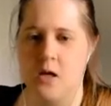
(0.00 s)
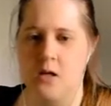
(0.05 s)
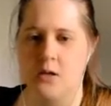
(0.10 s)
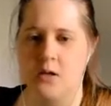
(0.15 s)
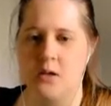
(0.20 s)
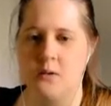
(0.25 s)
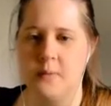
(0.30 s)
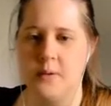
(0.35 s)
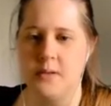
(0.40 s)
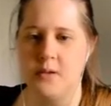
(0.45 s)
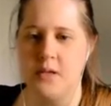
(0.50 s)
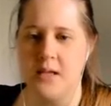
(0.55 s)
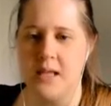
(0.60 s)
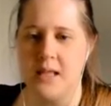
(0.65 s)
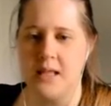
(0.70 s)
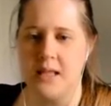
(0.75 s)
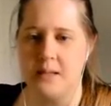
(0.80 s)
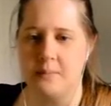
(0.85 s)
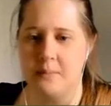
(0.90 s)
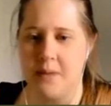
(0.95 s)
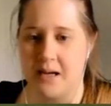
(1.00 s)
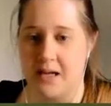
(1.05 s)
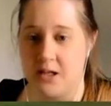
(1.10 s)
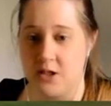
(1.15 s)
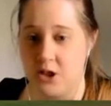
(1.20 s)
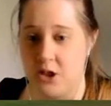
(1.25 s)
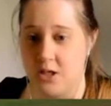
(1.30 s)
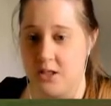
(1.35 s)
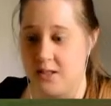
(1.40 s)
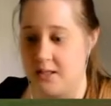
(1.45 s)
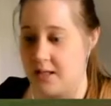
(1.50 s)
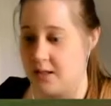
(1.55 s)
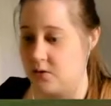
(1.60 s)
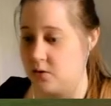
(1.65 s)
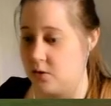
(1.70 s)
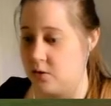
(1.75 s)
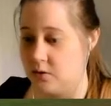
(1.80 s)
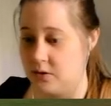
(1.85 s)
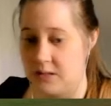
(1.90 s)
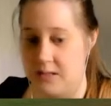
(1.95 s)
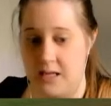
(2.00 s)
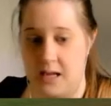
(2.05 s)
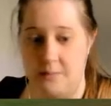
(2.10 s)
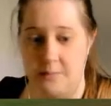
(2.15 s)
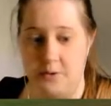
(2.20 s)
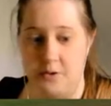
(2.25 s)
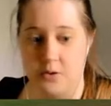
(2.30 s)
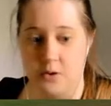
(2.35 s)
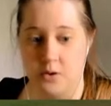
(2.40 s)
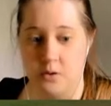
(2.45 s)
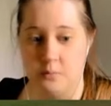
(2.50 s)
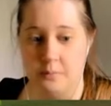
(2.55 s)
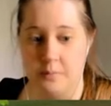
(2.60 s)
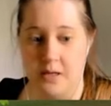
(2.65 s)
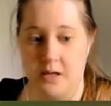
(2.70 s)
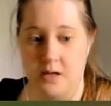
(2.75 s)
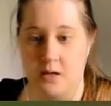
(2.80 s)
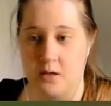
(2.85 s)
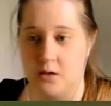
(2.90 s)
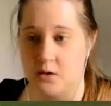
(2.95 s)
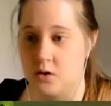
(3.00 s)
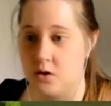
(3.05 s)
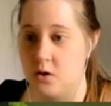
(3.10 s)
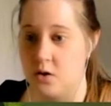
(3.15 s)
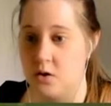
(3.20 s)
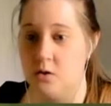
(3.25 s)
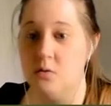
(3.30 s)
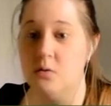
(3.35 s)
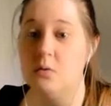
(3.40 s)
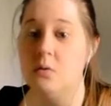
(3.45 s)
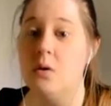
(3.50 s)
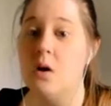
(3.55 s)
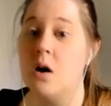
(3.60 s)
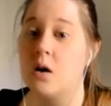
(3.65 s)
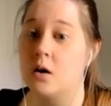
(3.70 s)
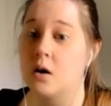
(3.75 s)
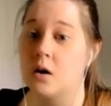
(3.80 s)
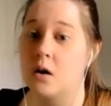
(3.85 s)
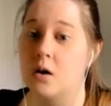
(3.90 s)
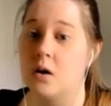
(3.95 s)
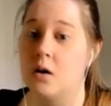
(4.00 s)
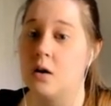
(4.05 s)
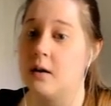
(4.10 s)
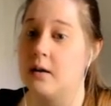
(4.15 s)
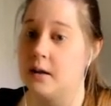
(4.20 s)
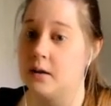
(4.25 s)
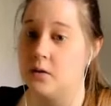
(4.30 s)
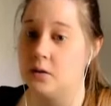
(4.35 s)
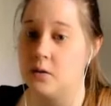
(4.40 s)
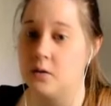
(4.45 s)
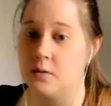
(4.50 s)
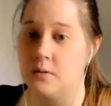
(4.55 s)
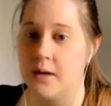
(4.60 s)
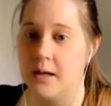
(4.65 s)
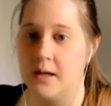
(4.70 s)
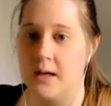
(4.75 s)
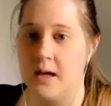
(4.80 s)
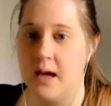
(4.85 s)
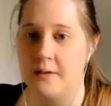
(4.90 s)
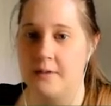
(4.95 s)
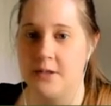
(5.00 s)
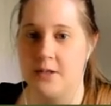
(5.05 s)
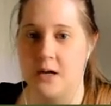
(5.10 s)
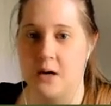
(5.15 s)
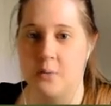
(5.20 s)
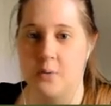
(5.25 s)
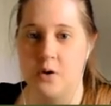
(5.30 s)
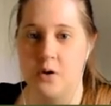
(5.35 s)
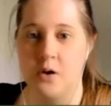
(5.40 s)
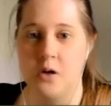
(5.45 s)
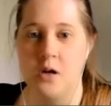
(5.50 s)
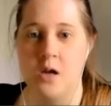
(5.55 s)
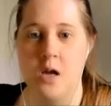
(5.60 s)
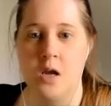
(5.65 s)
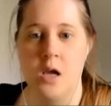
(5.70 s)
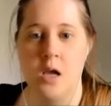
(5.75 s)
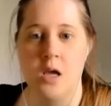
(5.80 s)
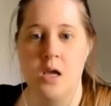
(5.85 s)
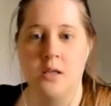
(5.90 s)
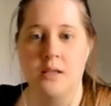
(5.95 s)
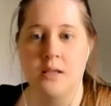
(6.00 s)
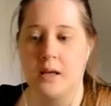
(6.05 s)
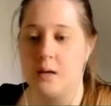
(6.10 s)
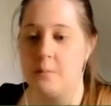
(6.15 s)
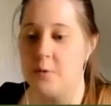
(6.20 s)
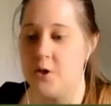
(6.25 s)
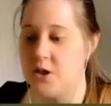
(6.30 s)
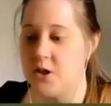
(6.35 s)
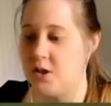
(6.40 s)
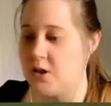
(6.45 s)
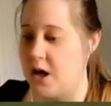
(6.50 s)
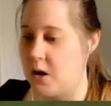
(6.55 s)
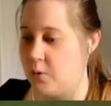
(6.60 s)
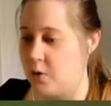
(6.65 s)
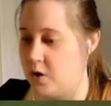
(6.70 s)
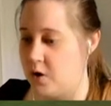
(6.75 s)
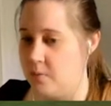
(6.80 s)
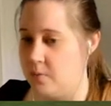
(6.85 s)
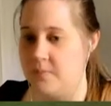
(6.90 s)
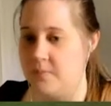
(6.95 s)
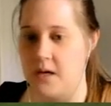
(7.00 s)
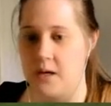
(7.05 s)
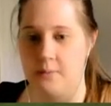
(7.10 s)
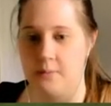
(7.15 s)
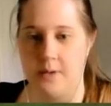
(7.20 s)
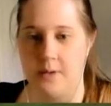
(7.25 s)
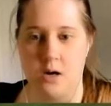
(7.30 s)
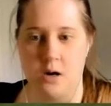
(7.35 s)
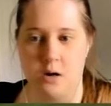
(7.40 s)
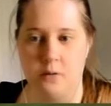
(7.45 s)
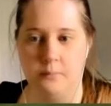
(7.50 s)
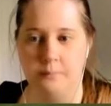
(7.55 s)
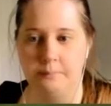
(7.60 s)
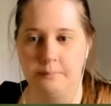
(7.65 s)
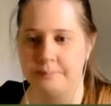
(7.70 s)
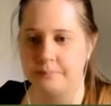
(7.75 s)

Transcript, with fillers: You want to eat that mac and cheese that's on the table though, because you, a girl, need to go and have a shower. Take a brisk shower. There we go.